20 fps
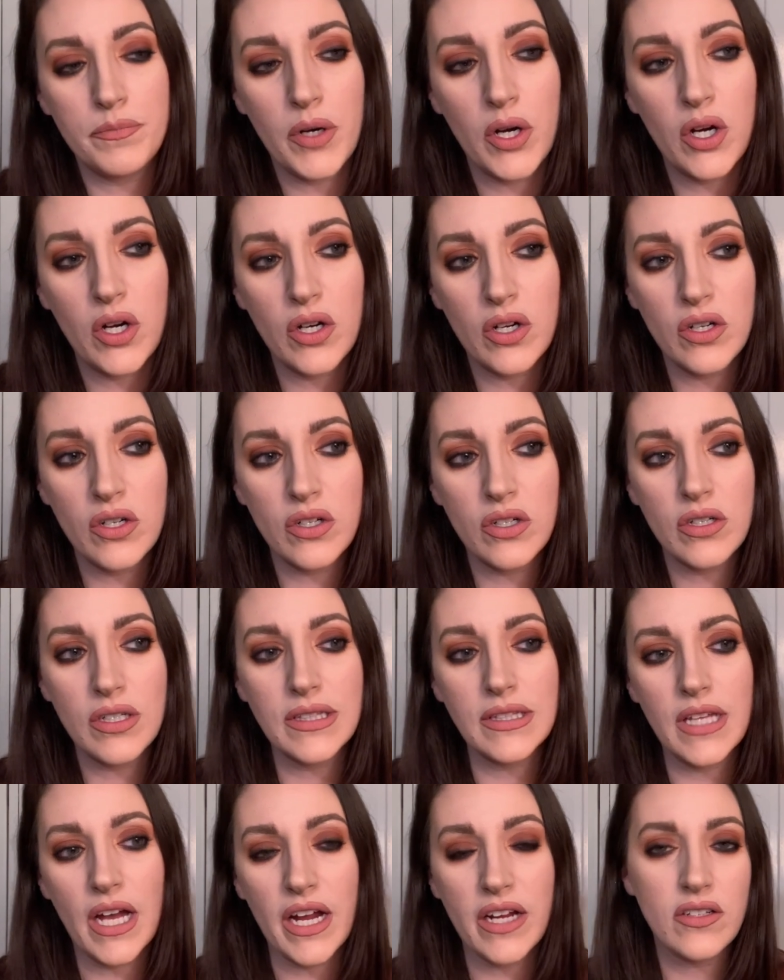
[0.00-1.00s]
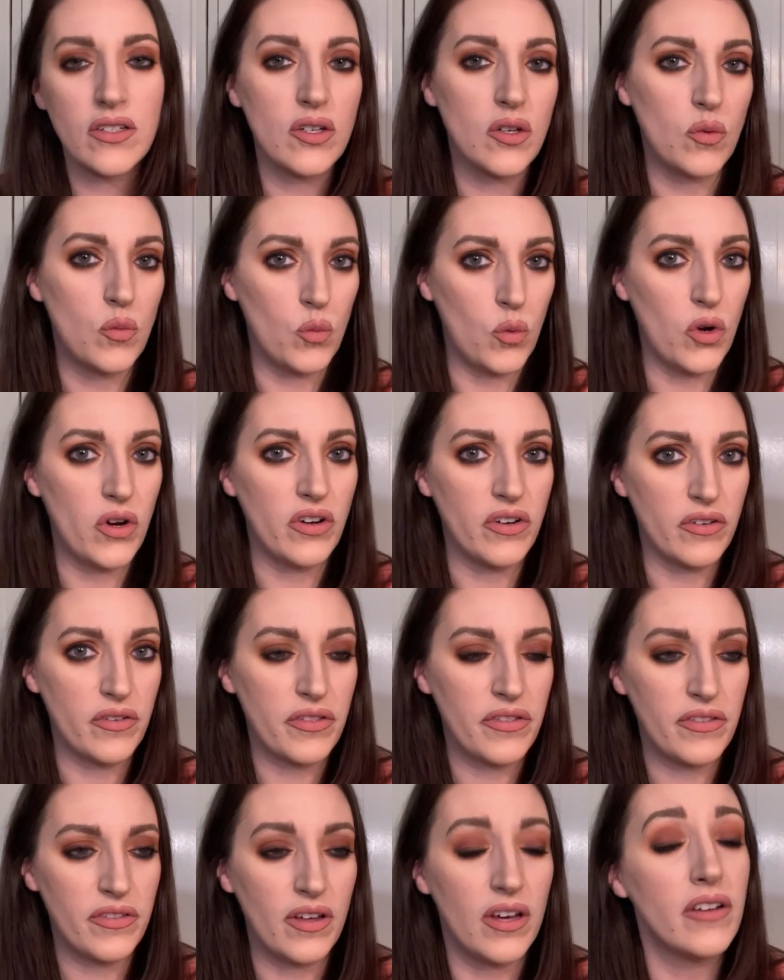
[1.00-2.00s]
per liner
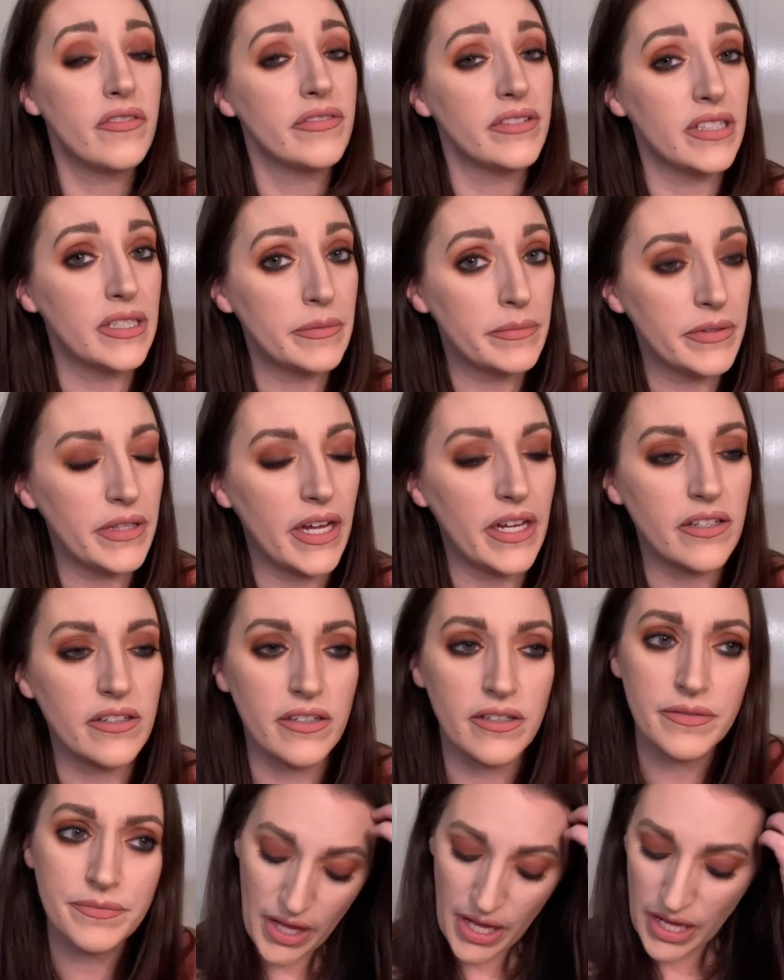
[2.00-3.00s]
worth of lip liner.